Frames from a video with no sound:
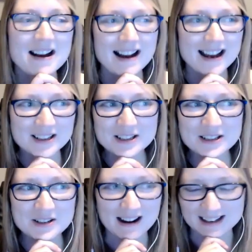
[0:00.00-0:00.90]
I could
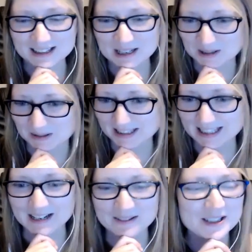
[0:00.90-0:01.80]
not narrow it
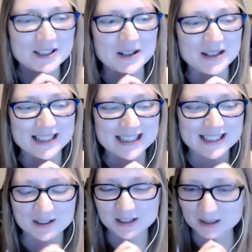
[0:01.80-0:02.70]
down. So it's
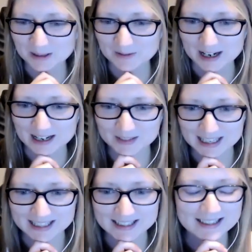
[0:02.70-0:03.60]
still going to be five
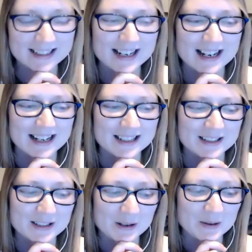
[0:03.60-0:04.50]
days.
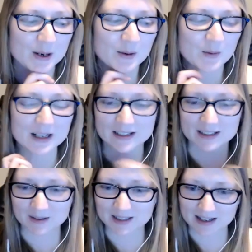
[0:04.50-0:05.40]
So
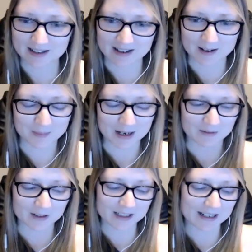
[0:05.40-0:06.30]
once you sign up,
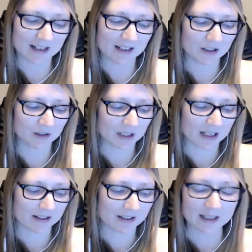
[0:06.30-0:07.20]
every day you'll
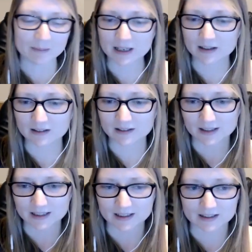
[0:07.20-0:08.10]
get an email.
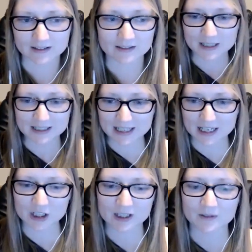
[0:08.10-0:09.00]
The
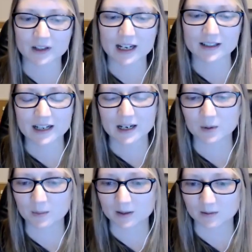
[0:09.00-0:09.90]
presentations for that day
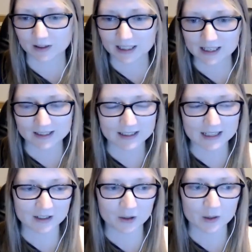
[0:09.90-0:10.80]
will be released
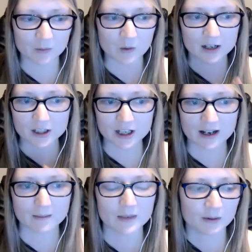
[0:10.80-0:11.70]
and you can watch
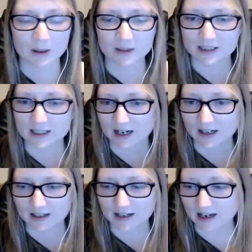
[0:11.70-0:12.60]
them throughout the
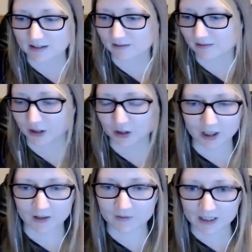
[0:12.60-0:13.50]
day at your
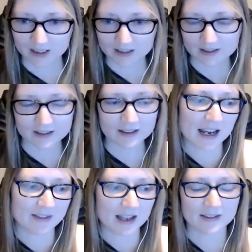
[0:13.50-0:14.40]
convenience.
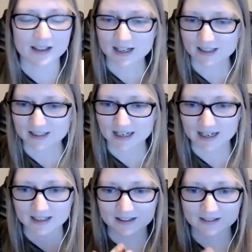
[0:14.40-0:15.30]
And then the next
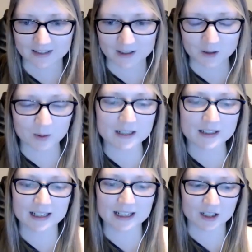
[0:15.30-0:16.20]
day, the new
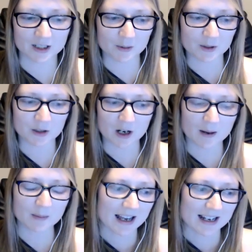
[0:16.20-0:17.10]
presentations will
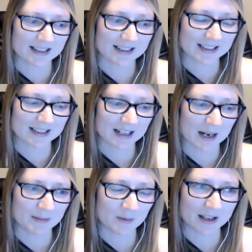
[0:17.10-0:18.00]
drop. And
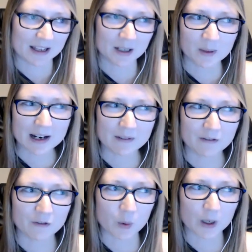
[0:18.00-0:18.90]
I mean, I think we have
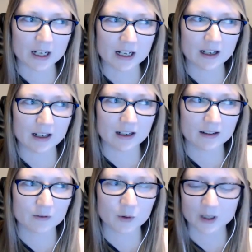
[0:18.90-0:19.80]
forty,
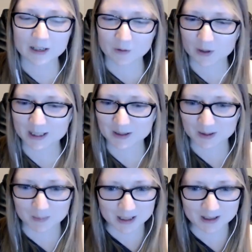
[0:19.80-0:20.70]
forty, forty-two
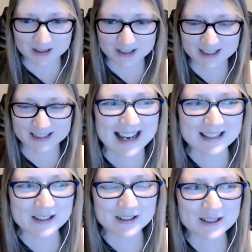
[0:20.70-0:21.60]
speakers.
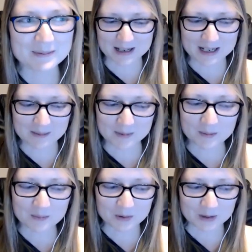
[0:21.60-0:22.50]
And there's a, a
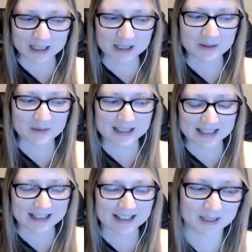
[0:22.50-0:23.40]
couple pretty
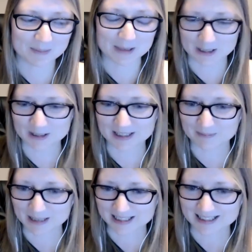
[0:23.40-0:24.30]
unique speakers
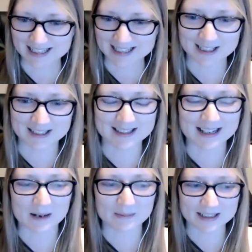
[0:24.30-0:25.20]
and presentations
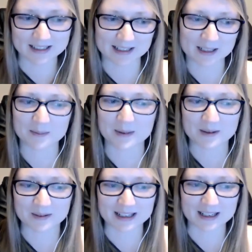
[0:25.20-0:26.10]
that I'm excited
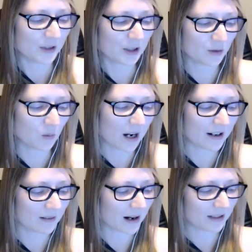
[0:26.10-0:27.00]
about. Like there's
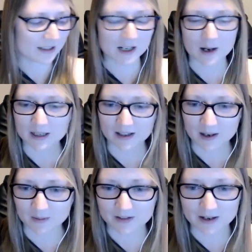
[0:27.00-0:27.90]
one around a topic
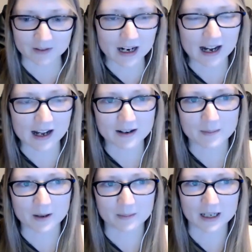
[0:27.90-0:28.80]
that we've never had
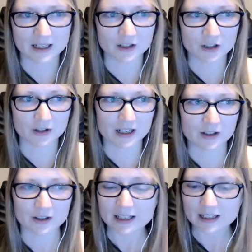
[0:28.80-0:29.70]
about making sure that
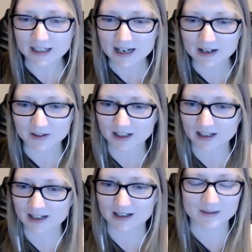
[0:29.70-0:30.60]
you're eating
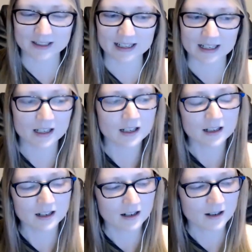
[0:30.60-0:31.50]
healthy. And I was like,
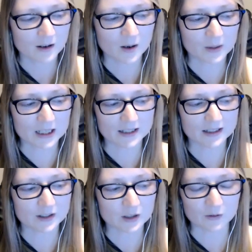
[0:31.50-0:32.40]
oh, this
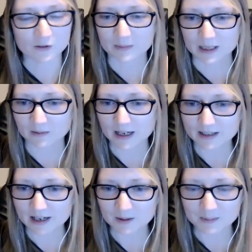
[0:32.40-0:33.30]
is so for me right
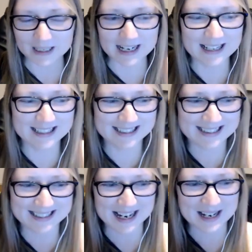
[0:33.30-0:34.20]
now,
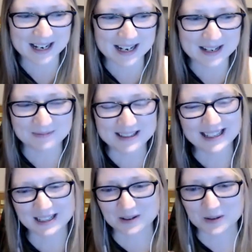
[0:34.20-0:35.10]
because I've been
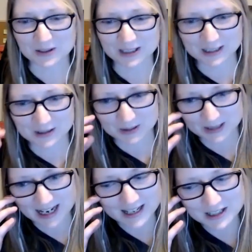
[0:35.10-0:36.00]
like ordering
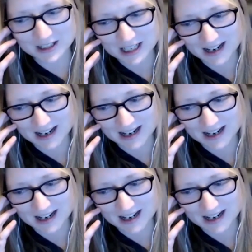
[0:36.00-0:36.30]
DoorDash